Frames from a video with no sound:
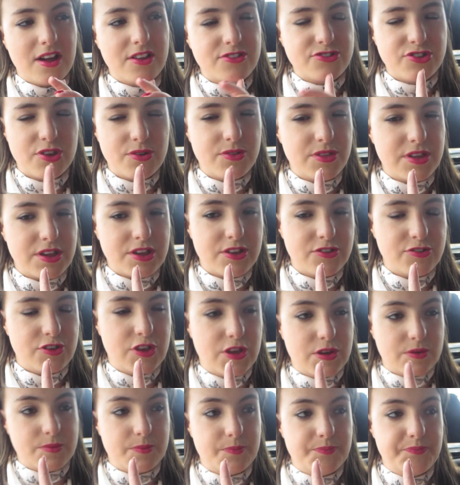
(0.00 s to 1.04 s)
don't think I
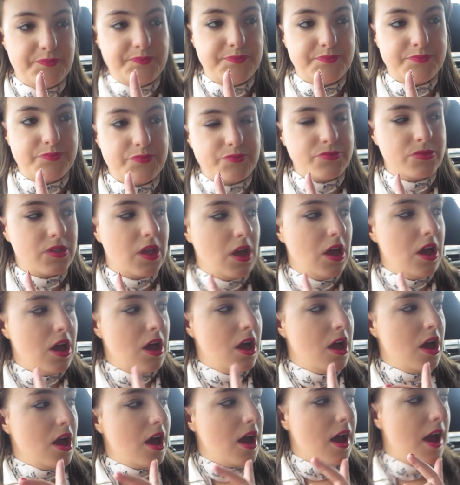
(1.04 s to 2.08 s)
do.
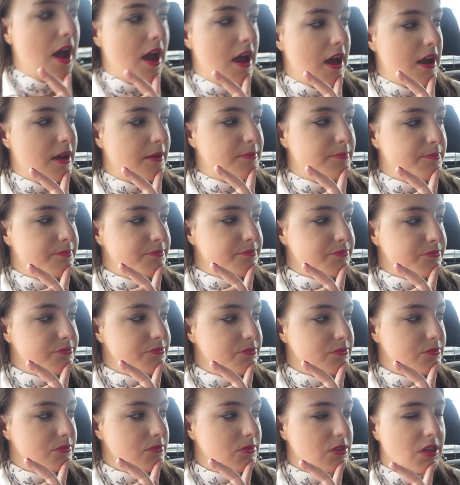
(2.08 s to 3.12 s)
Um,
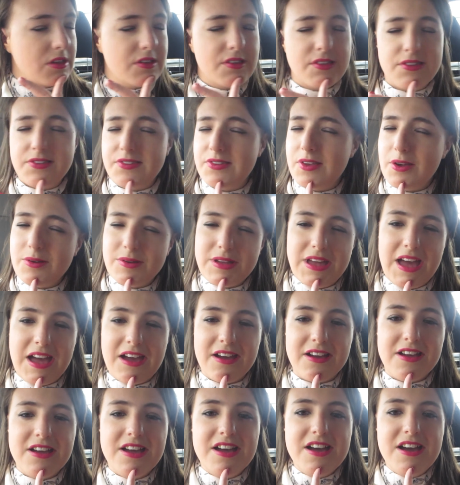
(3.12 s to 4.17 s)
so yeah.
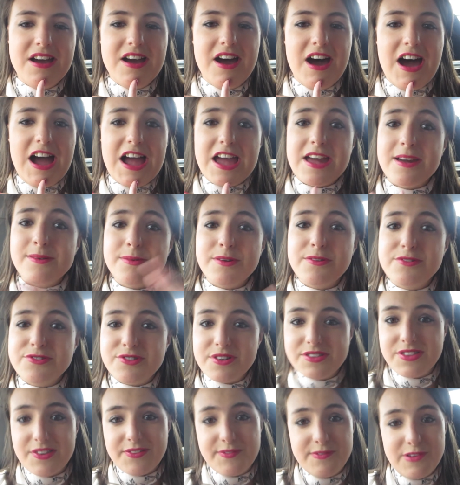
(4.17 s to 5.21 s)
I hope you
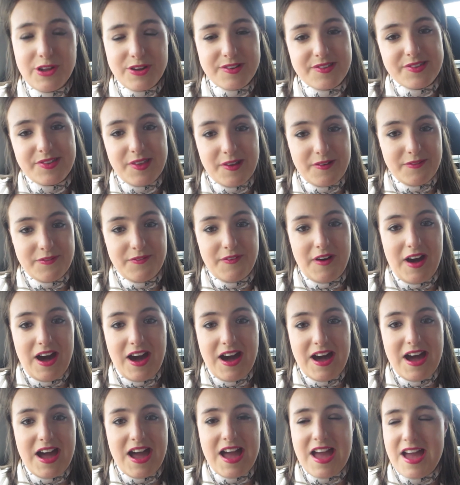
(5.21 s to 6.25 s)
enjoyed this vlog so
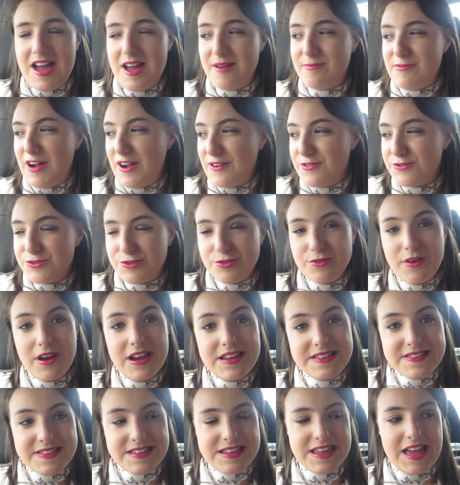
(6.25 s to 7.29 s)
far. Um, I've
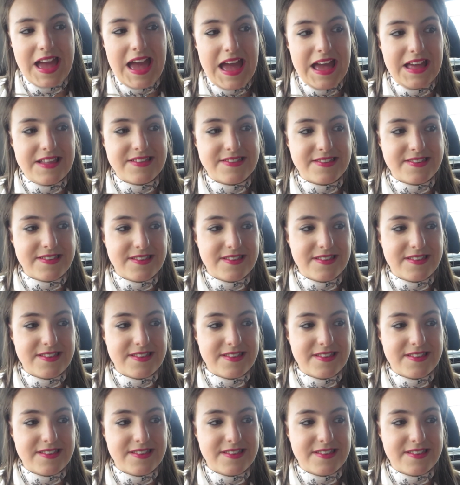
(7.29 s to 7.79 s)
tried to get